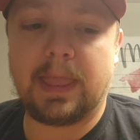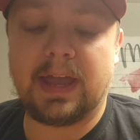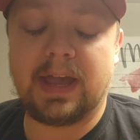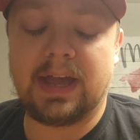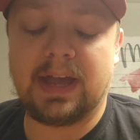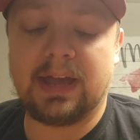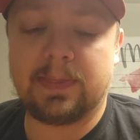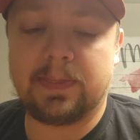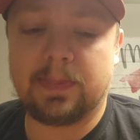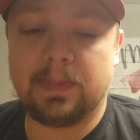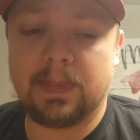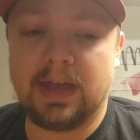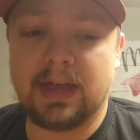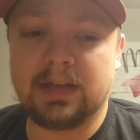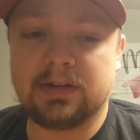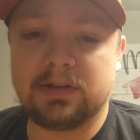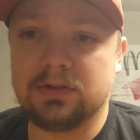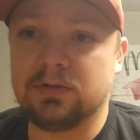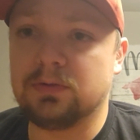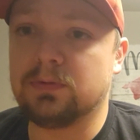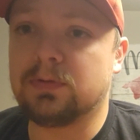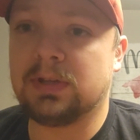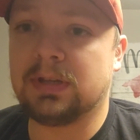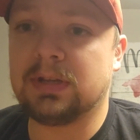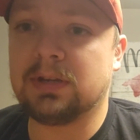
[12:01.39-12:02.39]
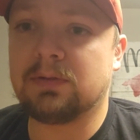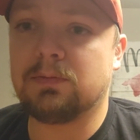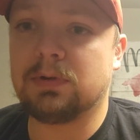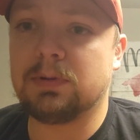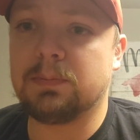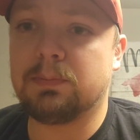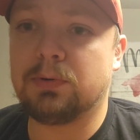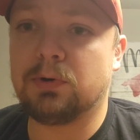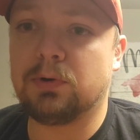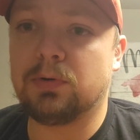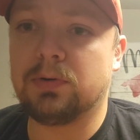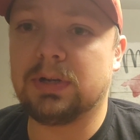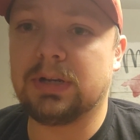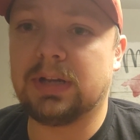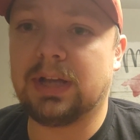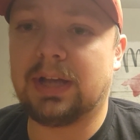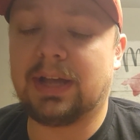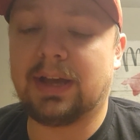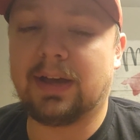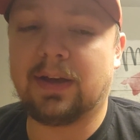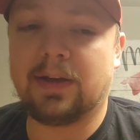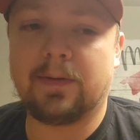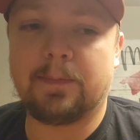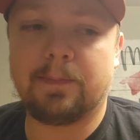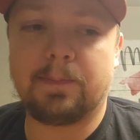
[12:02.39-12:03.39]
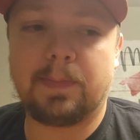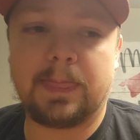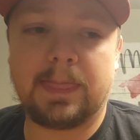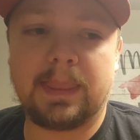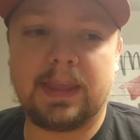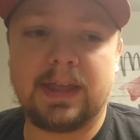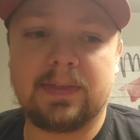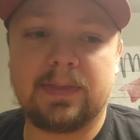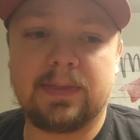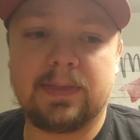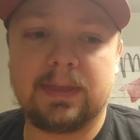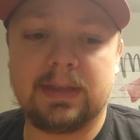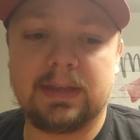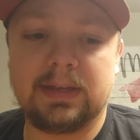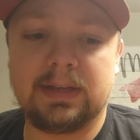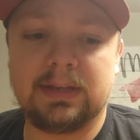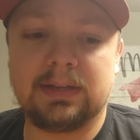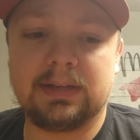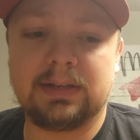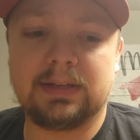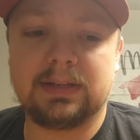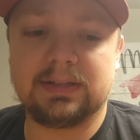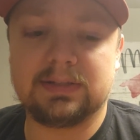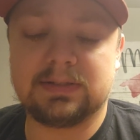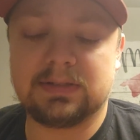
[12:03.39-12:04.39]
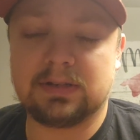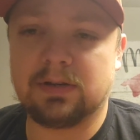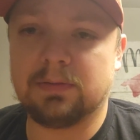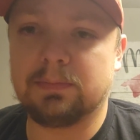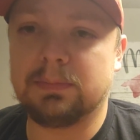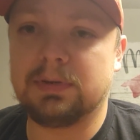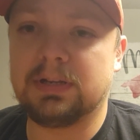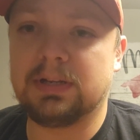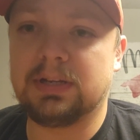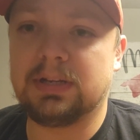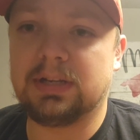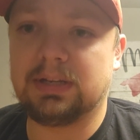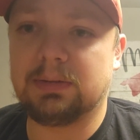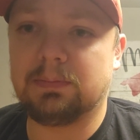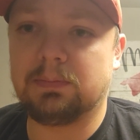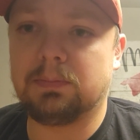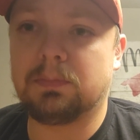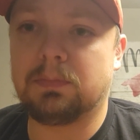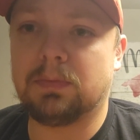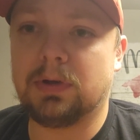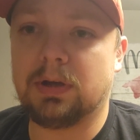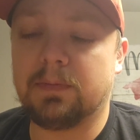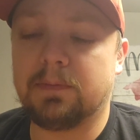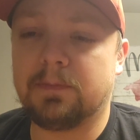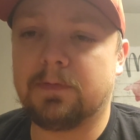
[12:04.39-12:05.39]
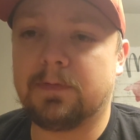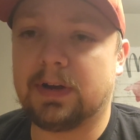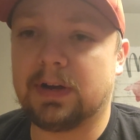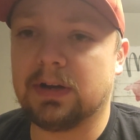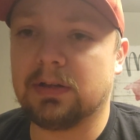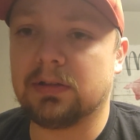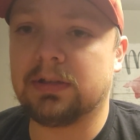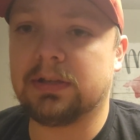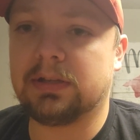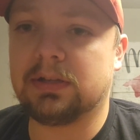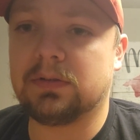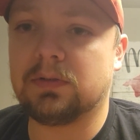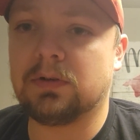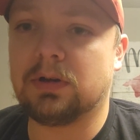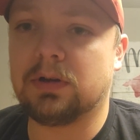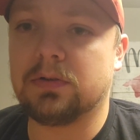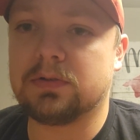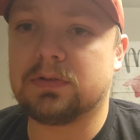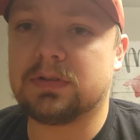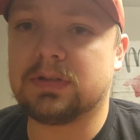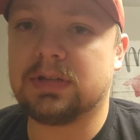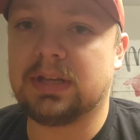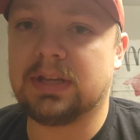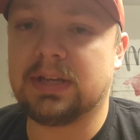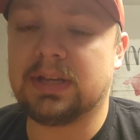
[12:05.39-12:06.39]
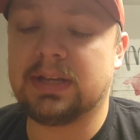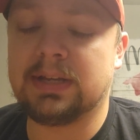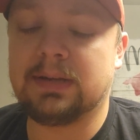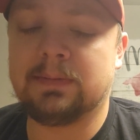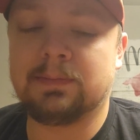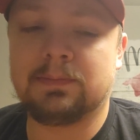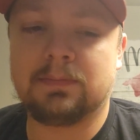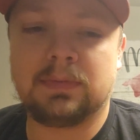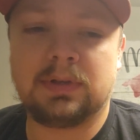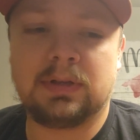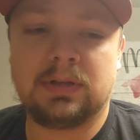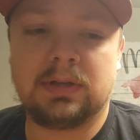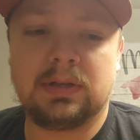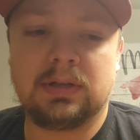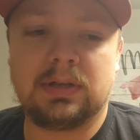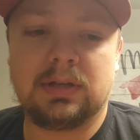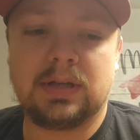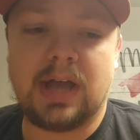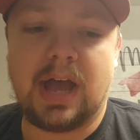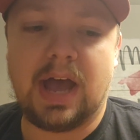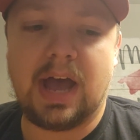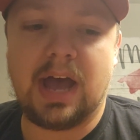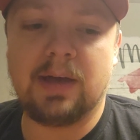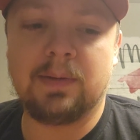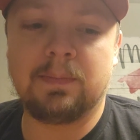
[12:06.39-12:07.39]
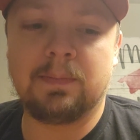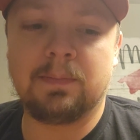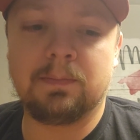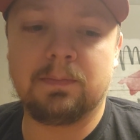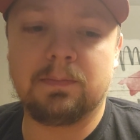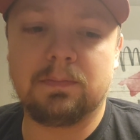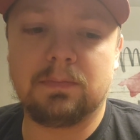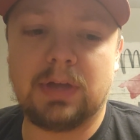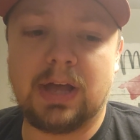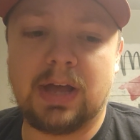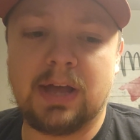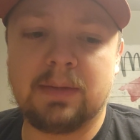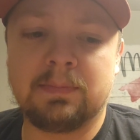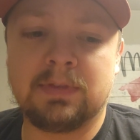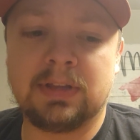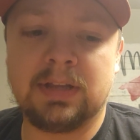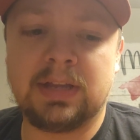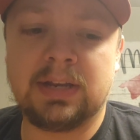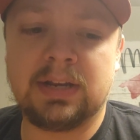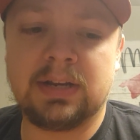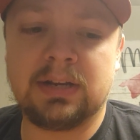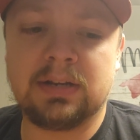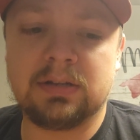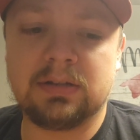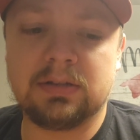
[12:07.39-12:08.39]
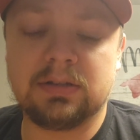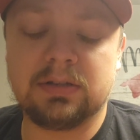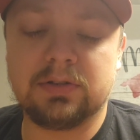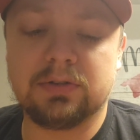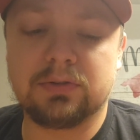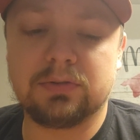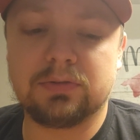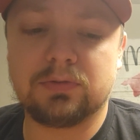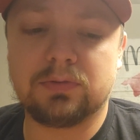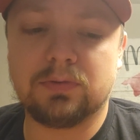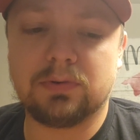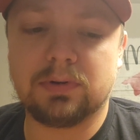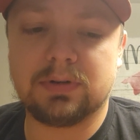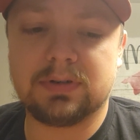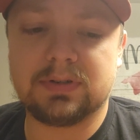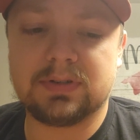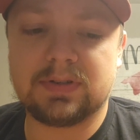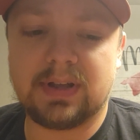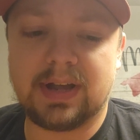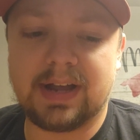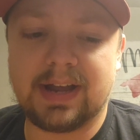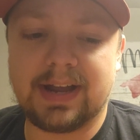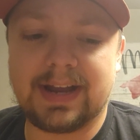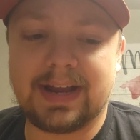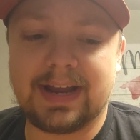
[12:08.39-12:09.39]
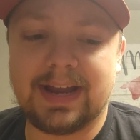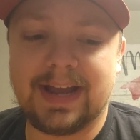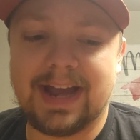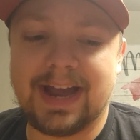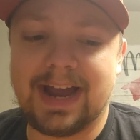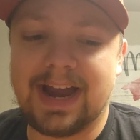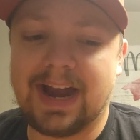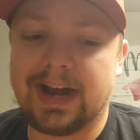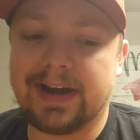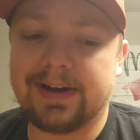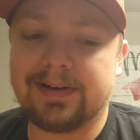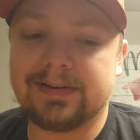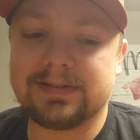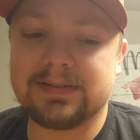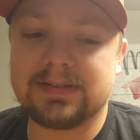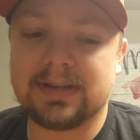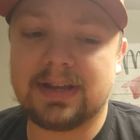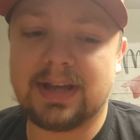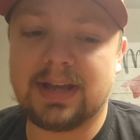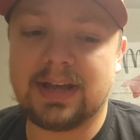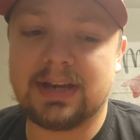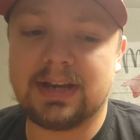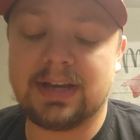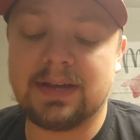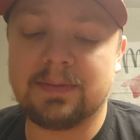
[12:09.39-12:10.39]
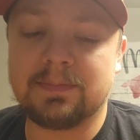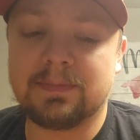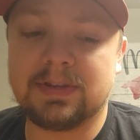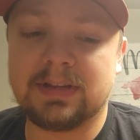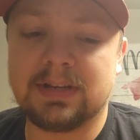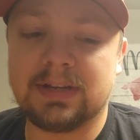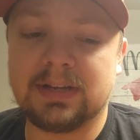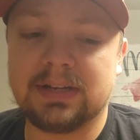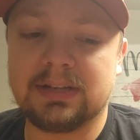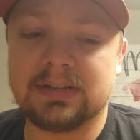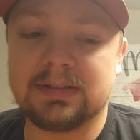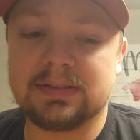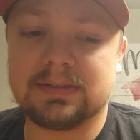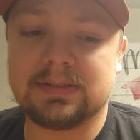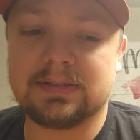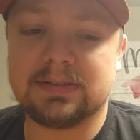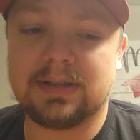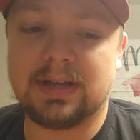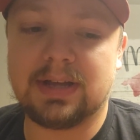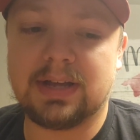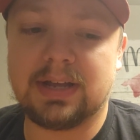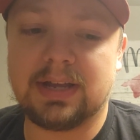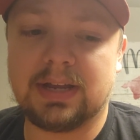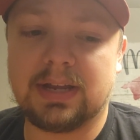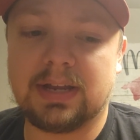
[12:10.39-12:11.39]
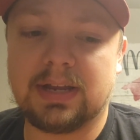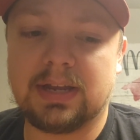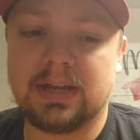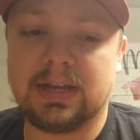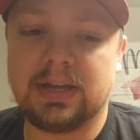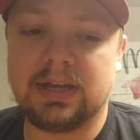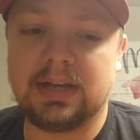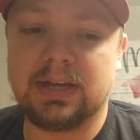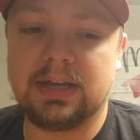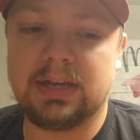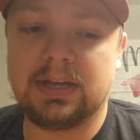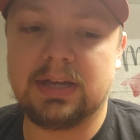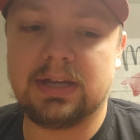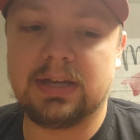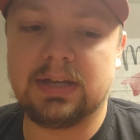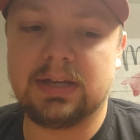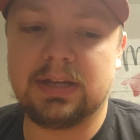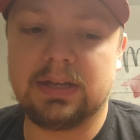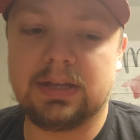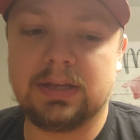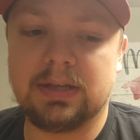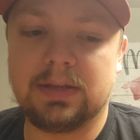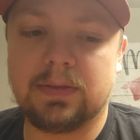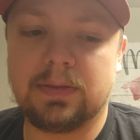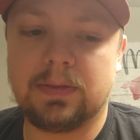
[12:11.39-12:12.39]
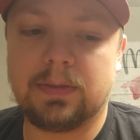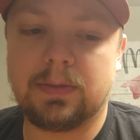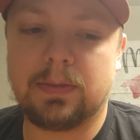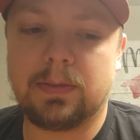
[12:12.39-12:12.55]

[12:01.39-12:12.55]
I do think we pull it out. I think it's going to be a fairly close game. I'm leaning a little towards like a higher side. I'm thinking it's like a